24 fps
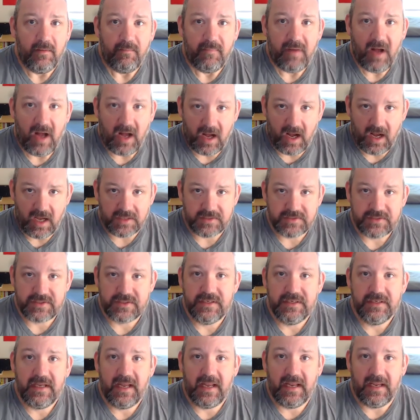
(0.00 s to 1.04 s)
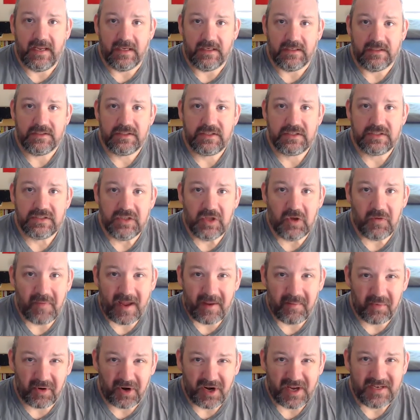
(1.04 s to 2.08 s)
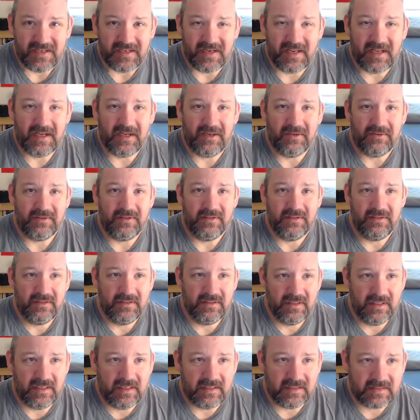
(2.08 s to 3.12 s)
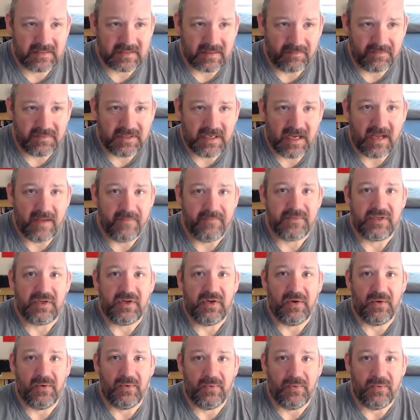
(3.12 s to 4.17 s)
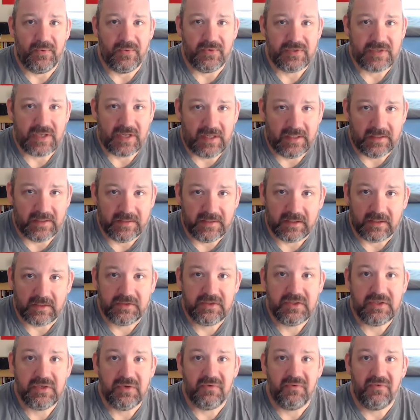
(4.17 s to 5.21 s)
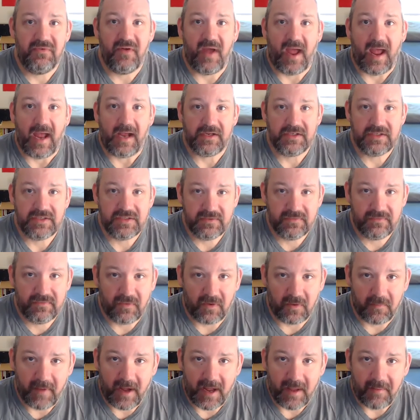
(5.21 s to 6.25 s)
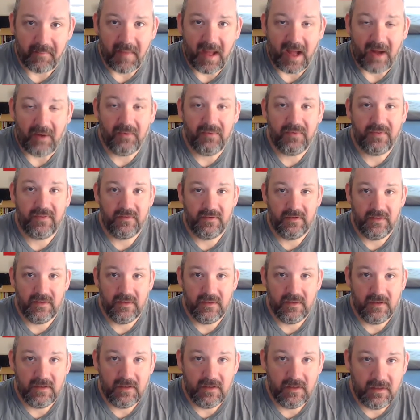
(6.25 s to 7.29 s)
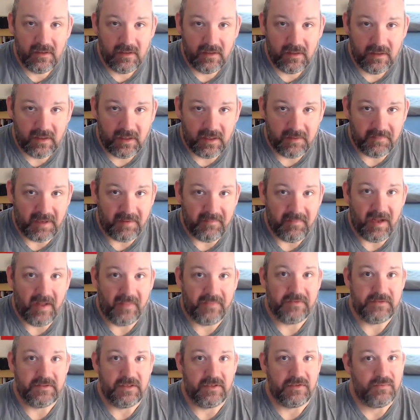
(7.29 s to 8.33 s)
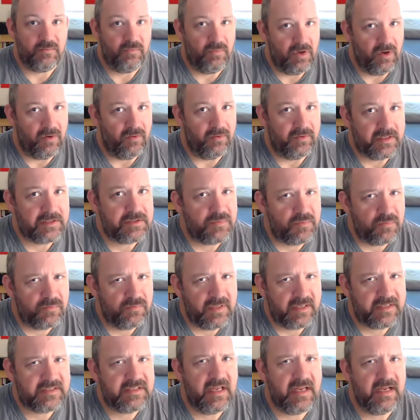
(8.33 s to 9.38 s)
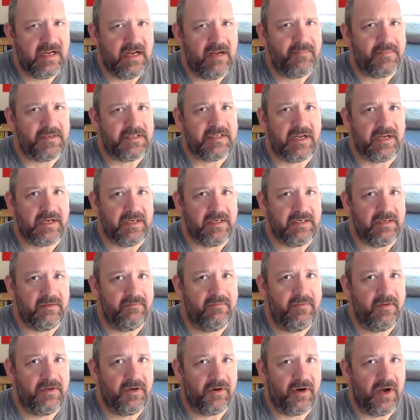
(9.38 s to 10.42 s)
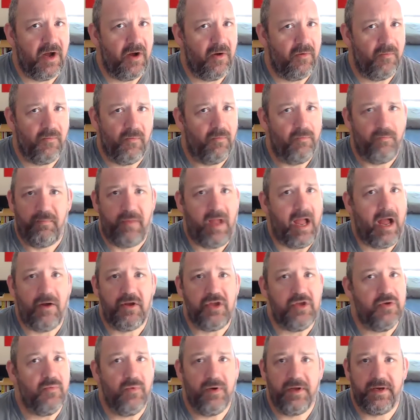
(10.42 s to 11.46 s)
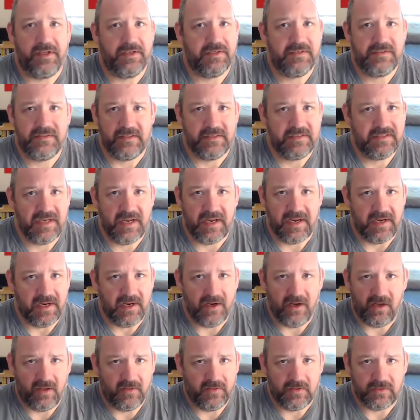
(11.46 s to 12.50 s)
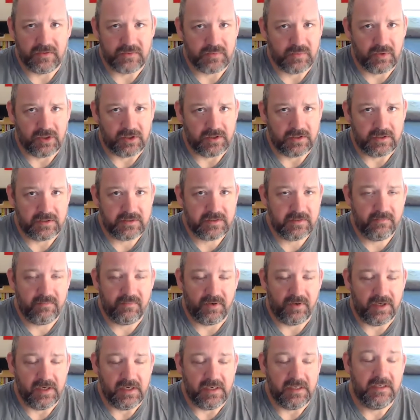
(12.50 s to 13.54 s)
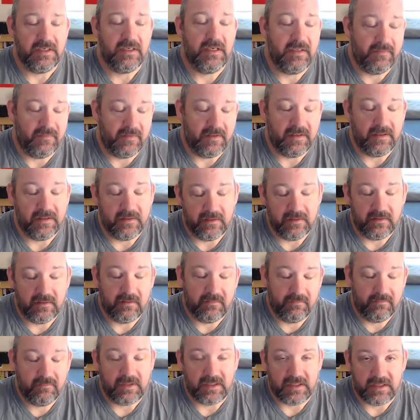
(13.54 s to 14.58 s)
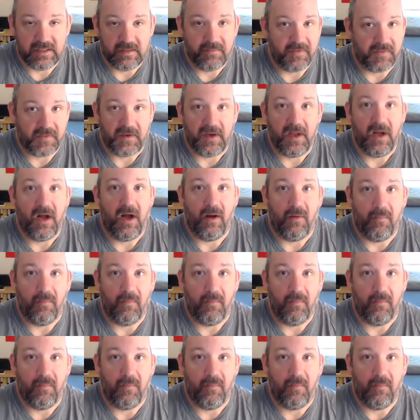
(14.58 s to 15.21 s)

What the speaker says: pause and slow my brain down. It sometimes goes a little too fast for my mouth, and my mouth says, "Whoa, let's hang up a second and figure out how you want us to say all those words, brain." And then we end up with an